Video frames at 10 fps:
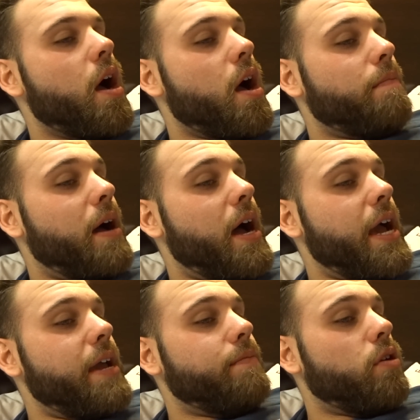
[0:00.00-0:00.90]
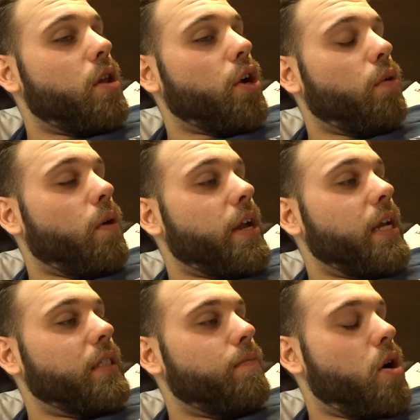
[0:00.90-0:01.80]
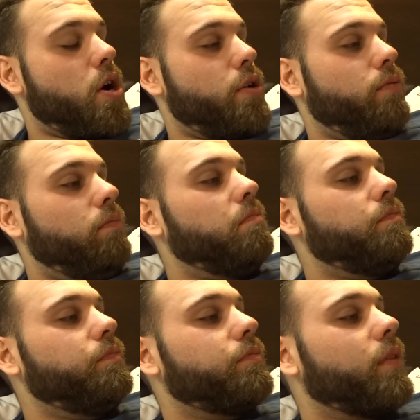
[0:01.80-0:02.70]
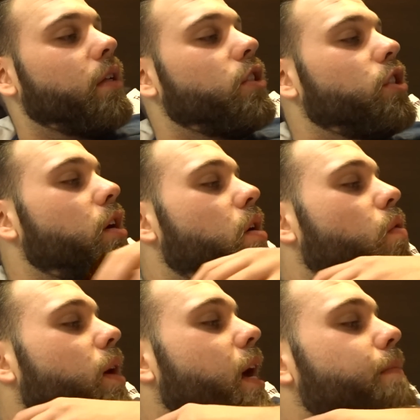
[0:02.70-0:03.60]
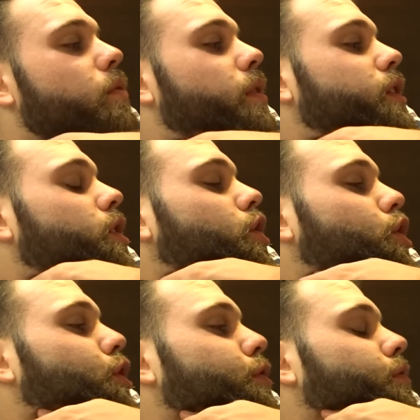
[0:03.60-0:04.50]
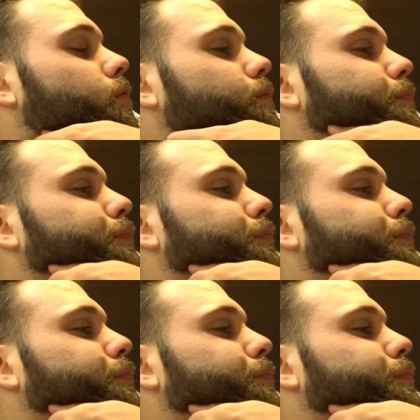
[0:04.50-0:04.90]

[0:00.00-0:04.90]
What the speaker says: I am no longer working tomorrow, so what I'm going to do